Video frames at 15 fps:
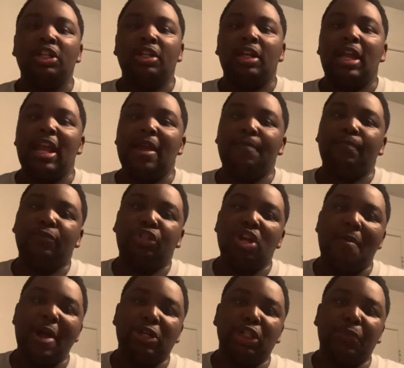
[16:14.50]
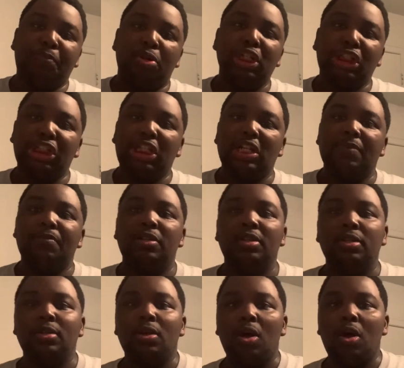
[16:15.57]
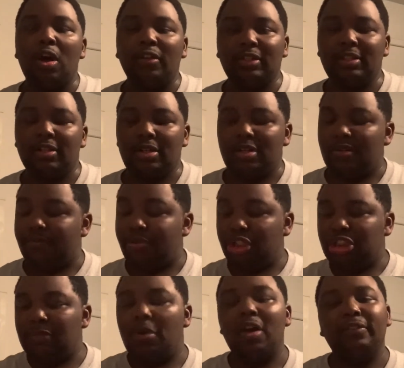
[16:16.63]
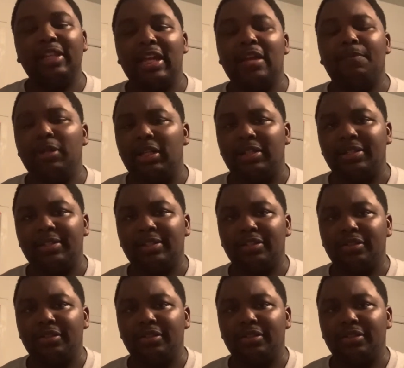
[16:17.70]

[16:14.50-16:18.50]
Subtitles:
and Shawn Michaels pushed him off the ambulance.